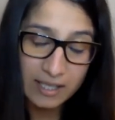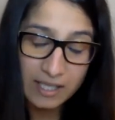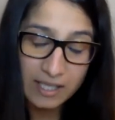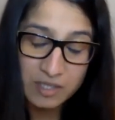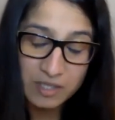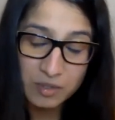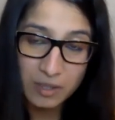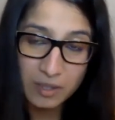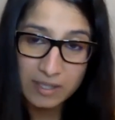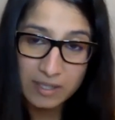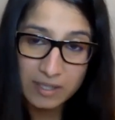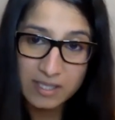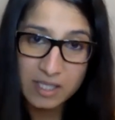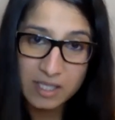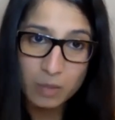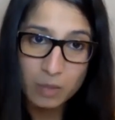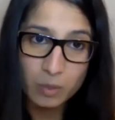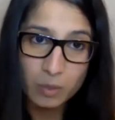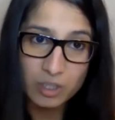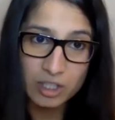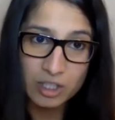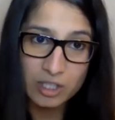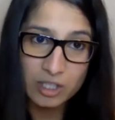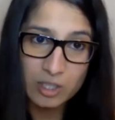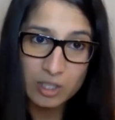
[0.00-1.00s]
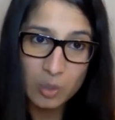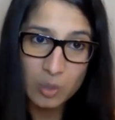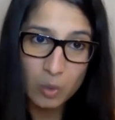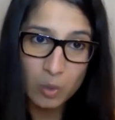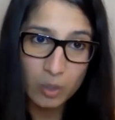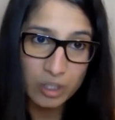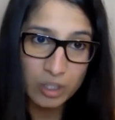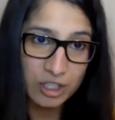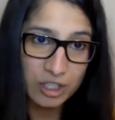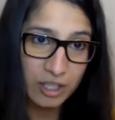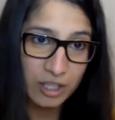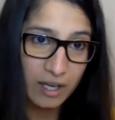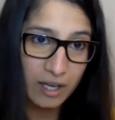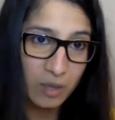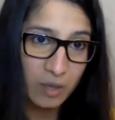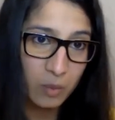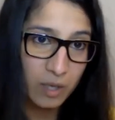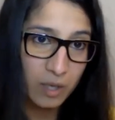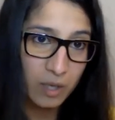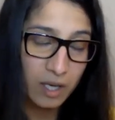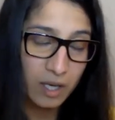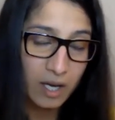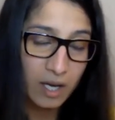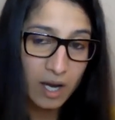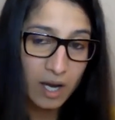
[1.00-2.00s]
As you can see, we're just launching,
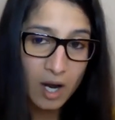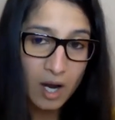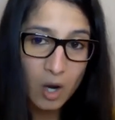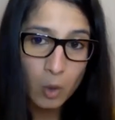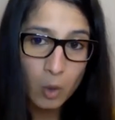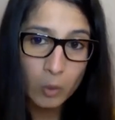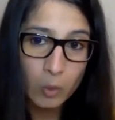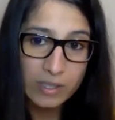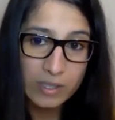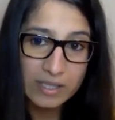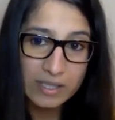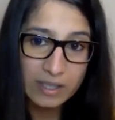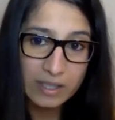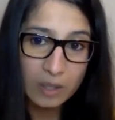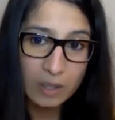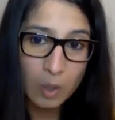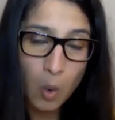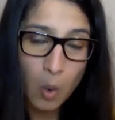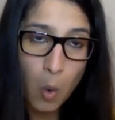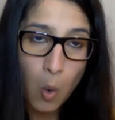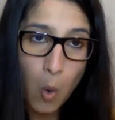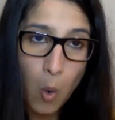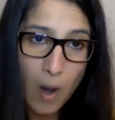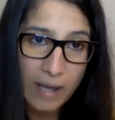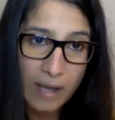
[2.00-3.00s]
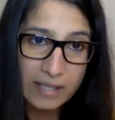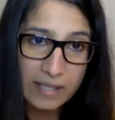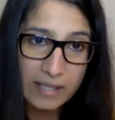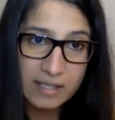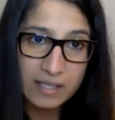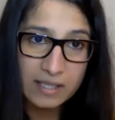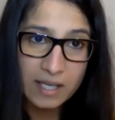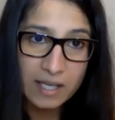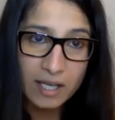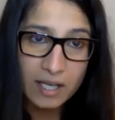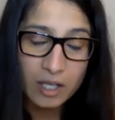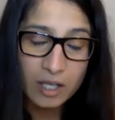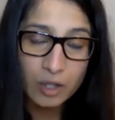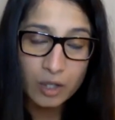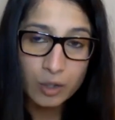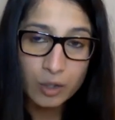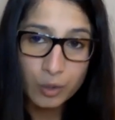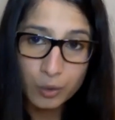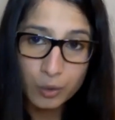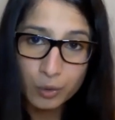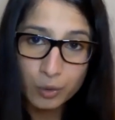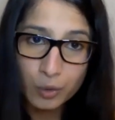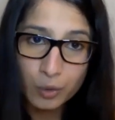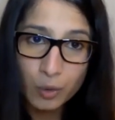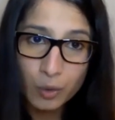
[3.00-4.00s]
and we're still quite
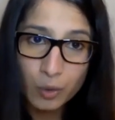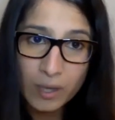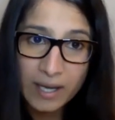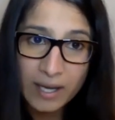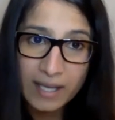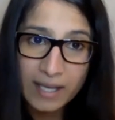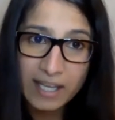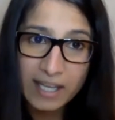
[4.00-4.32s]
new.